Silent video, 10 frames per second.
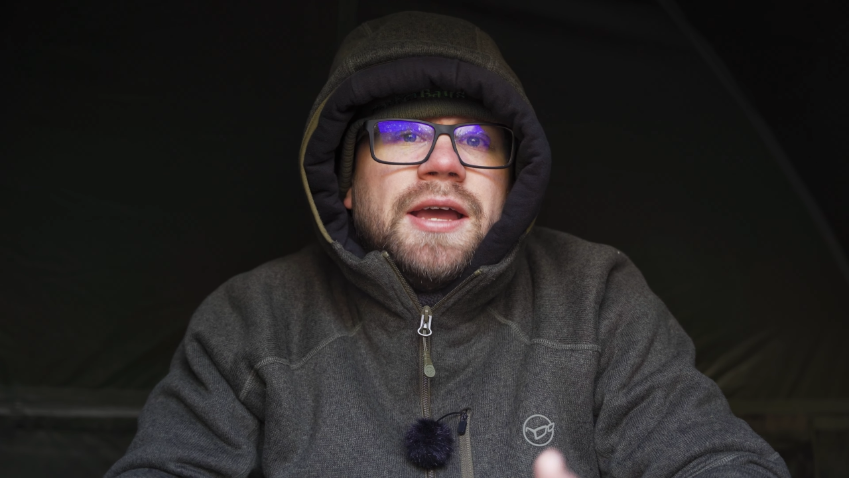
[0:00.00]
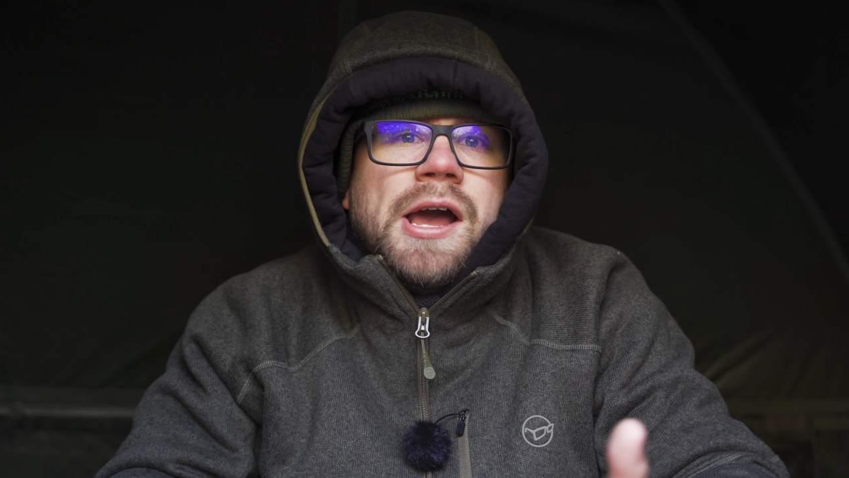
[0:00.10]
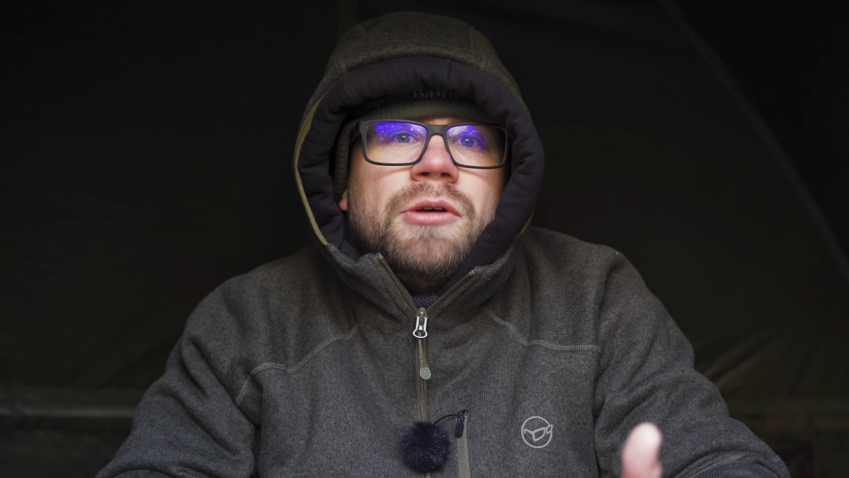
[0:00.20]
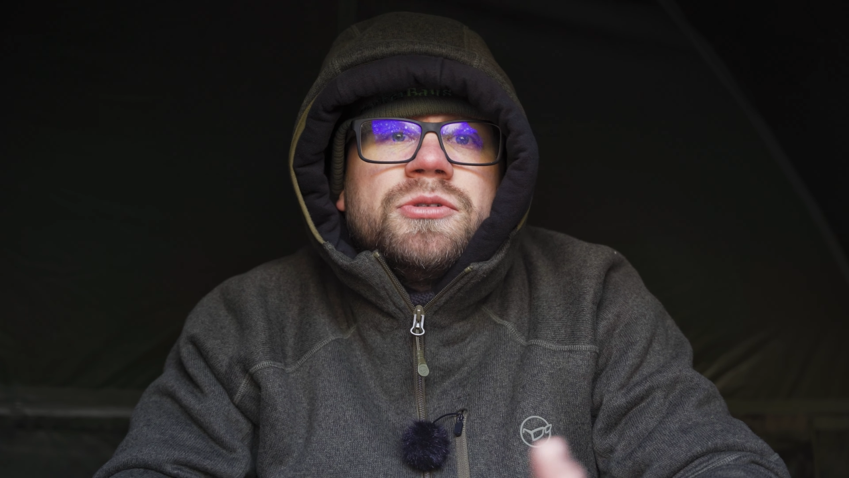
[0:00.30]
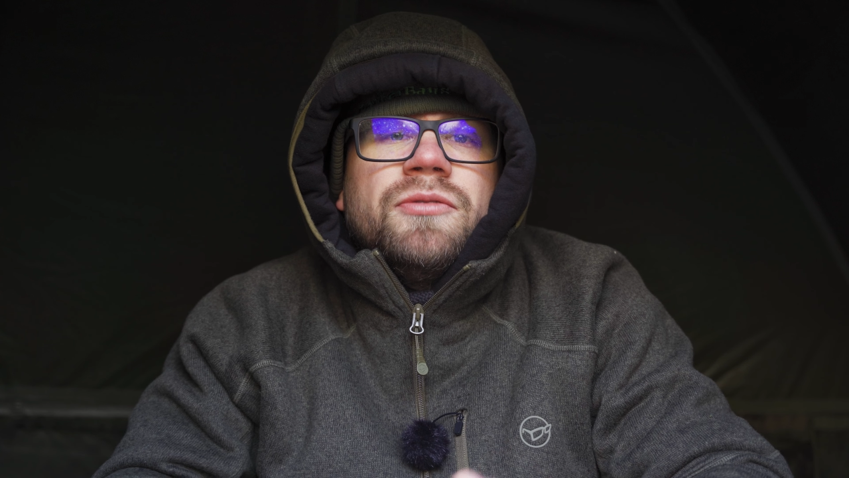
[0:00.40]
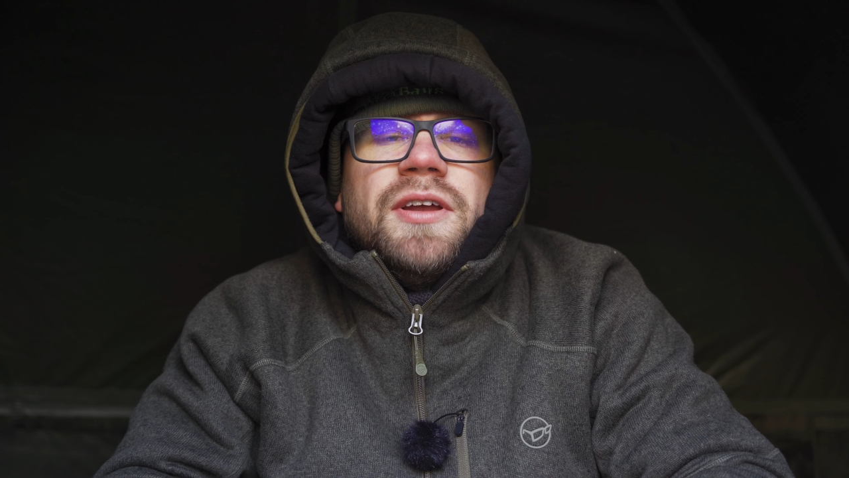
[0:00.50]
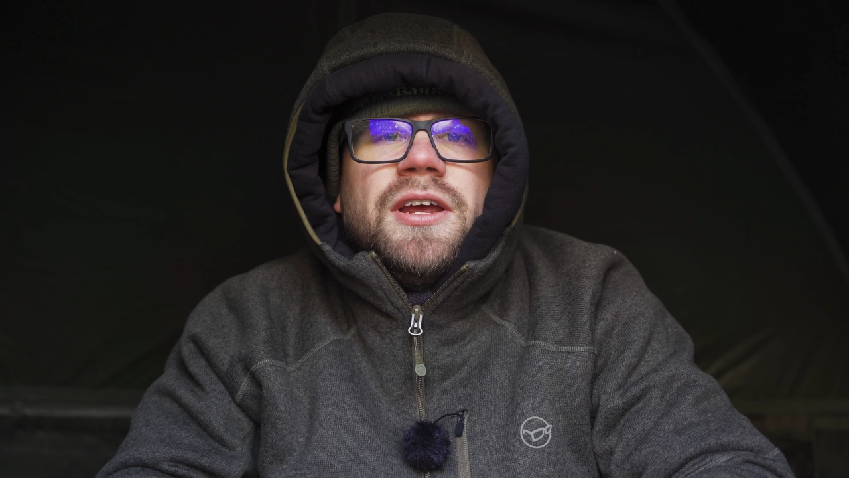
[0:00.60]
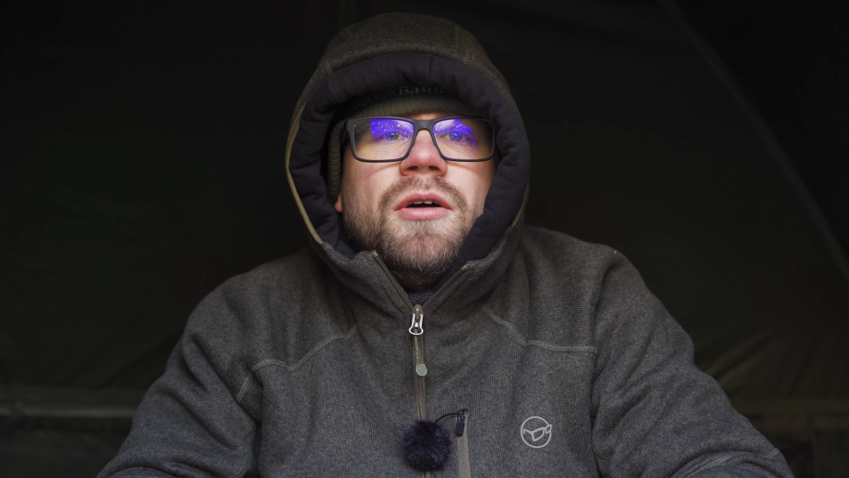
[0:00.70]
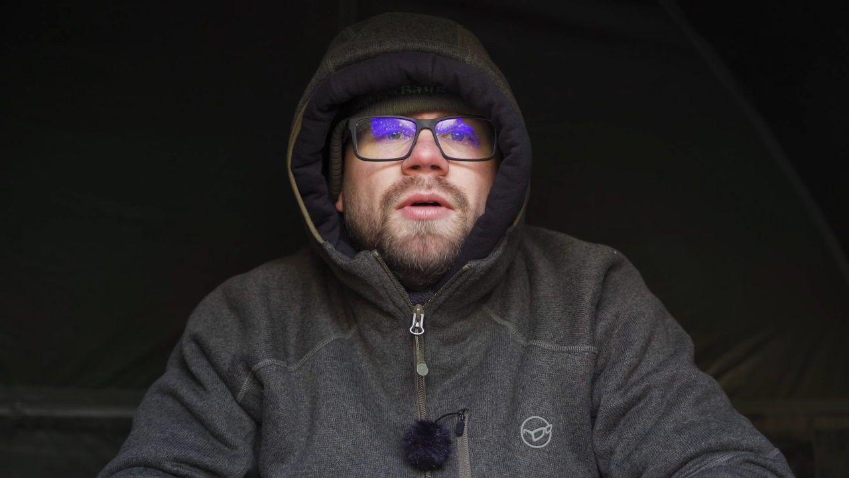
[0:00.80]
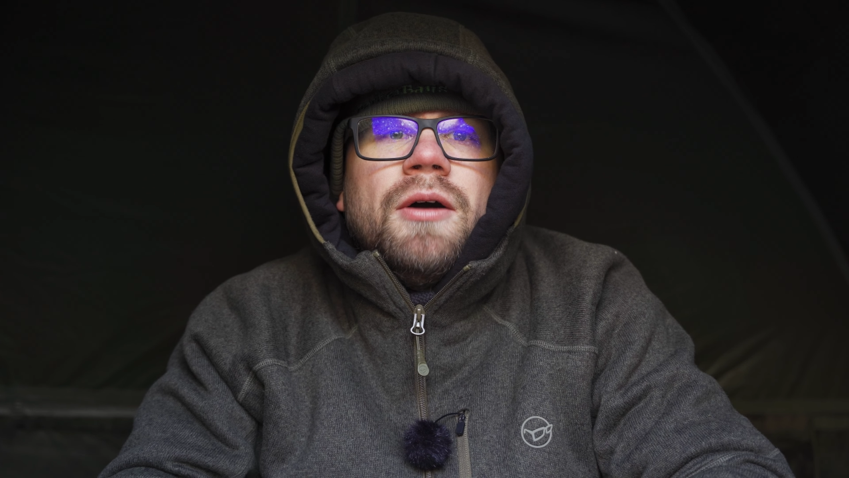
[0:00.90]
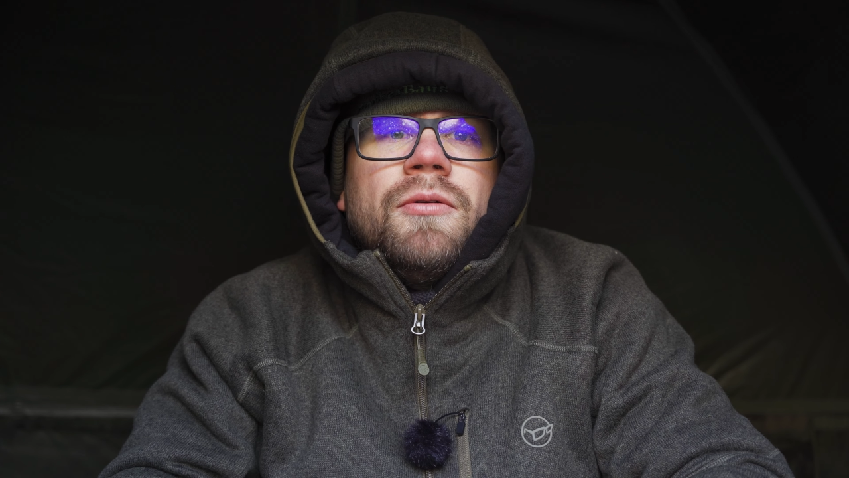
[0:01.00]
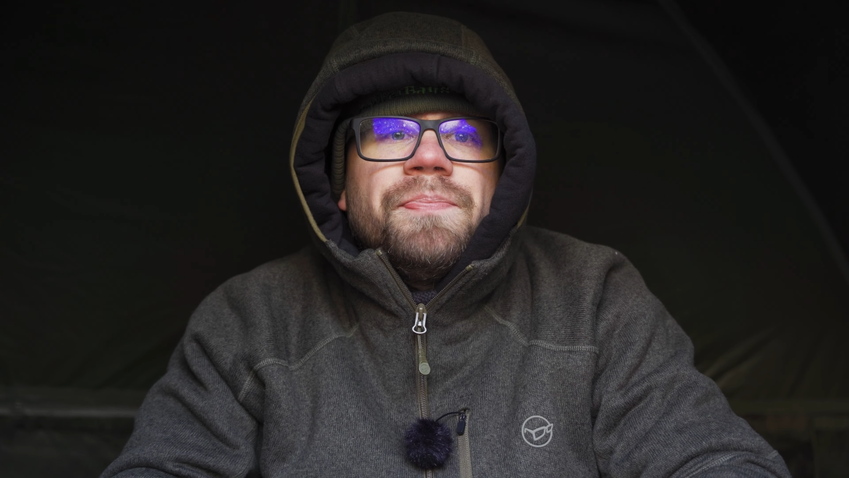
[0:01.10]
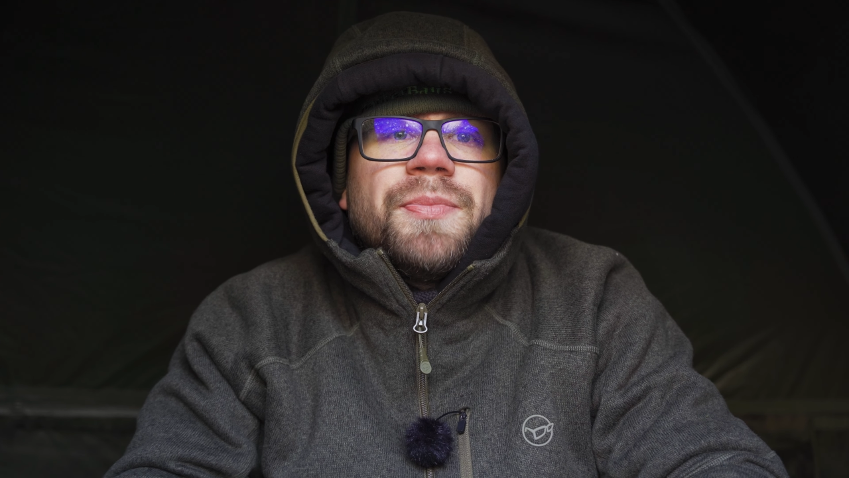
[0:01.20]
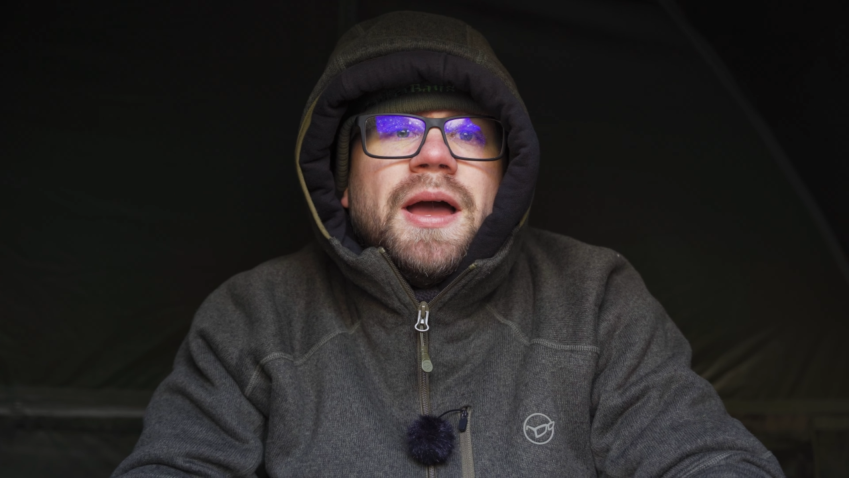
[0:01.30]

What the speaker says: it helps the video out,